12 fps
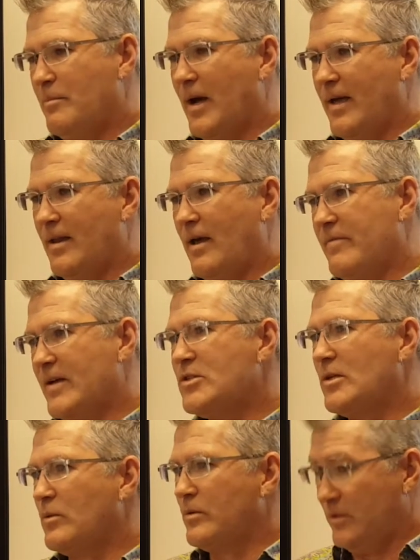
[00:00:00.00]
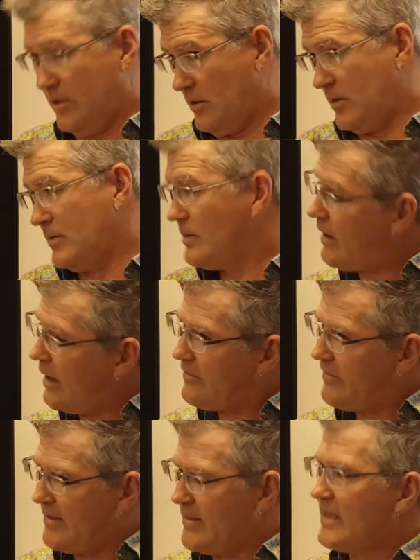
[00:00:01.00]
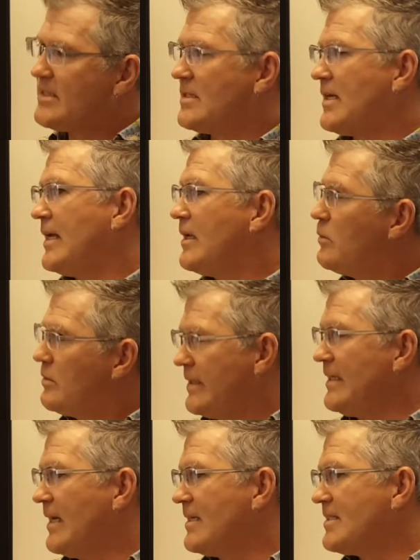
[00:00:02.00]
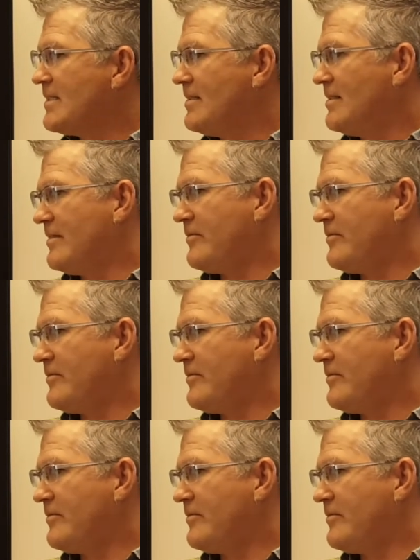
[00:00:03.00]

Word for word: but eventually you're I find that society will need us